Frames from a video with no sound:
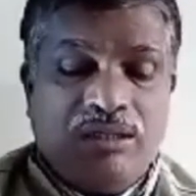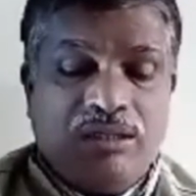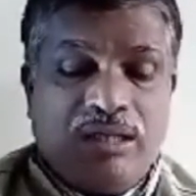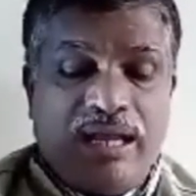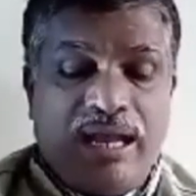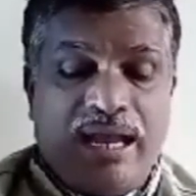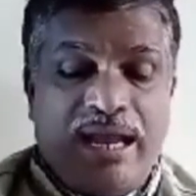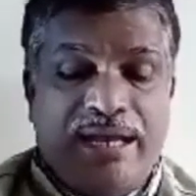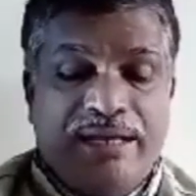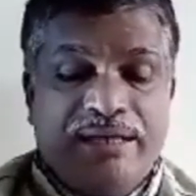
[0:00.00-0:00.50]

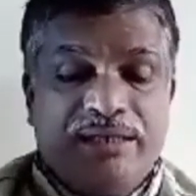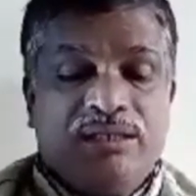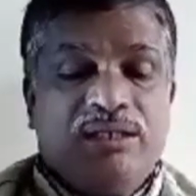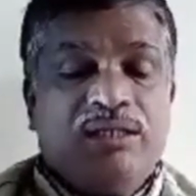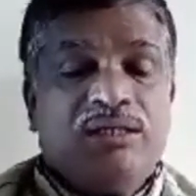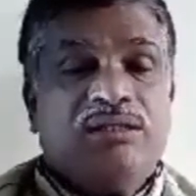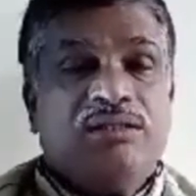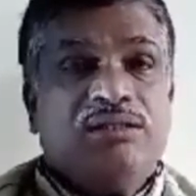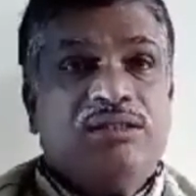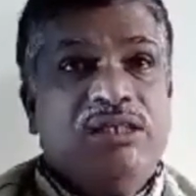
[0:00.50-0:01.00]
and
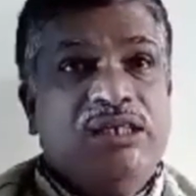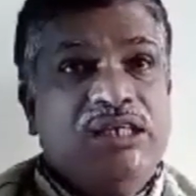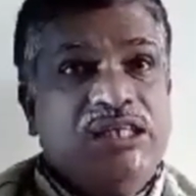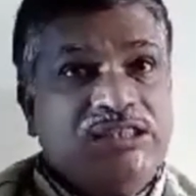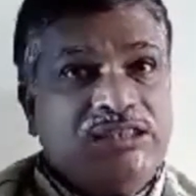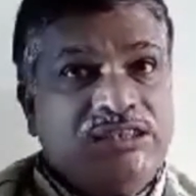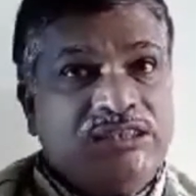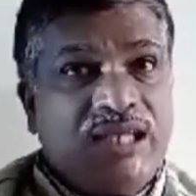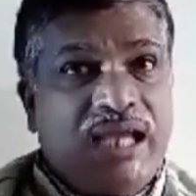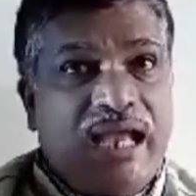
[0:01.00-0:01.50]

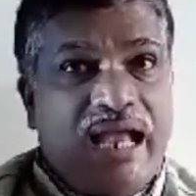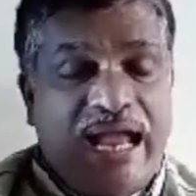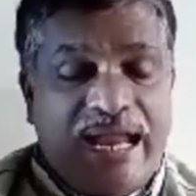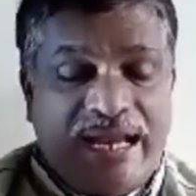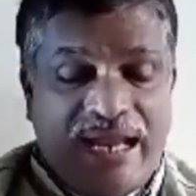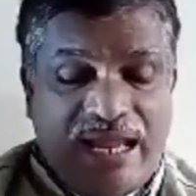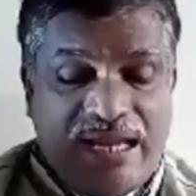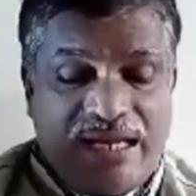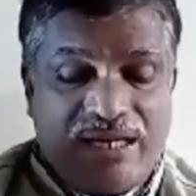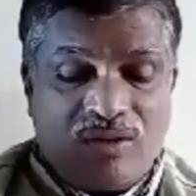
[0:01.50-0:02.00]
this
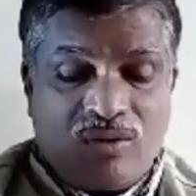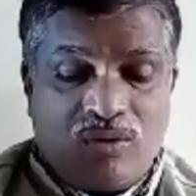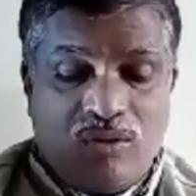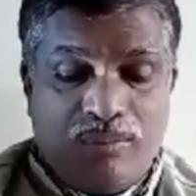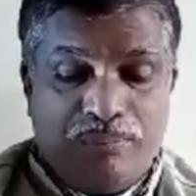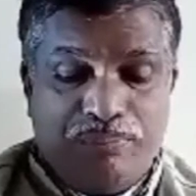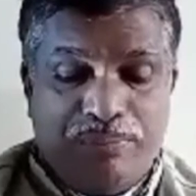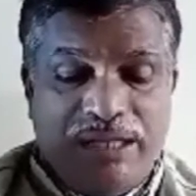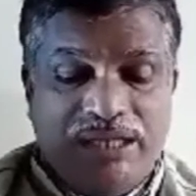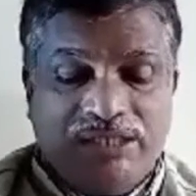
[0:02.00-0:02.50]
anion
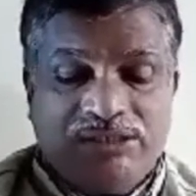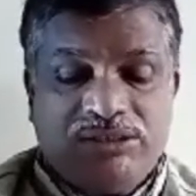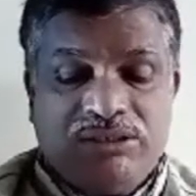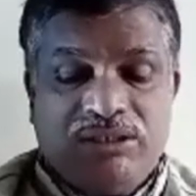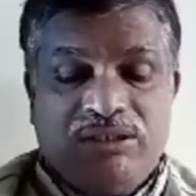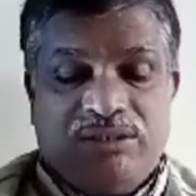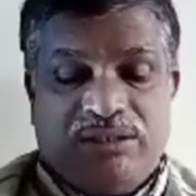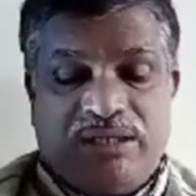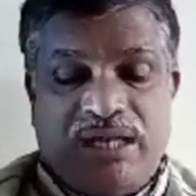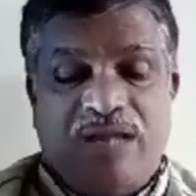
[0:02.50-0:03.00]
complex
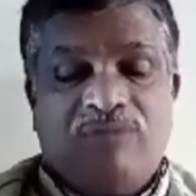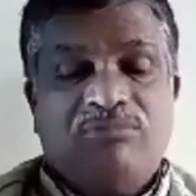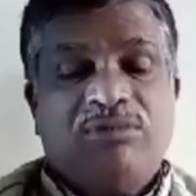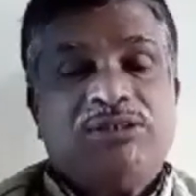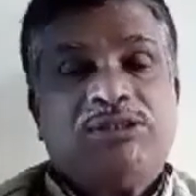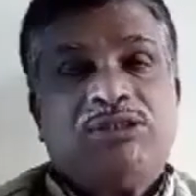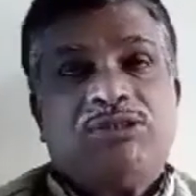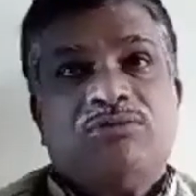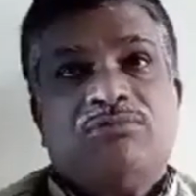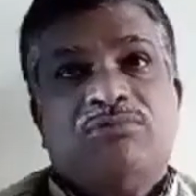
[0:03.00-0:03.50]

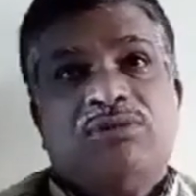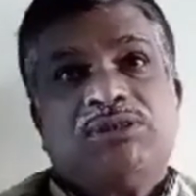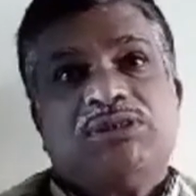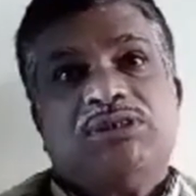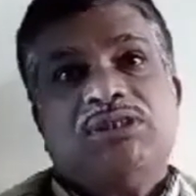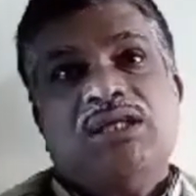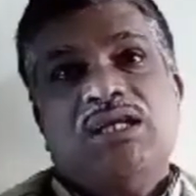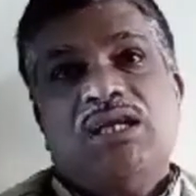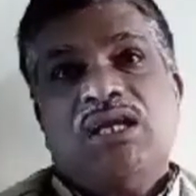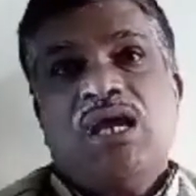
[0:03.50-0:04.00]
travels towards
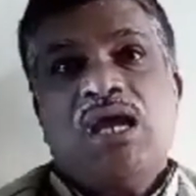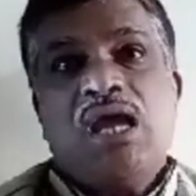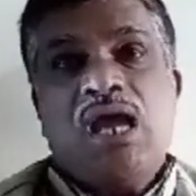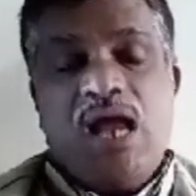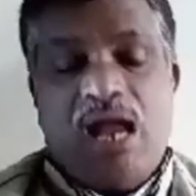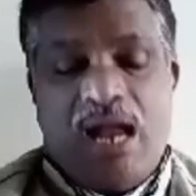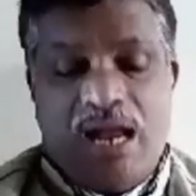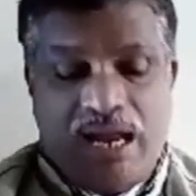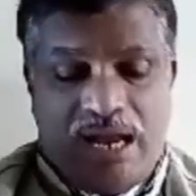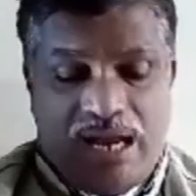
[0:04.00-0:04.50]
the
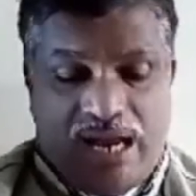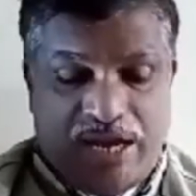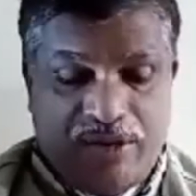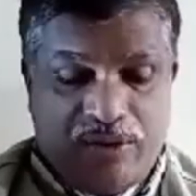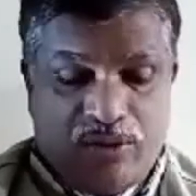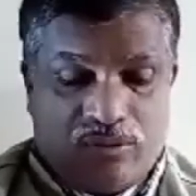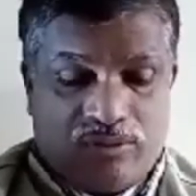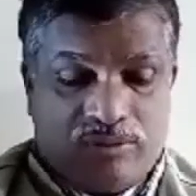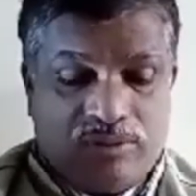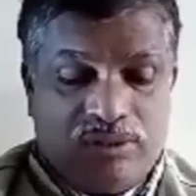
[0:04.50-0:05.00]
anode.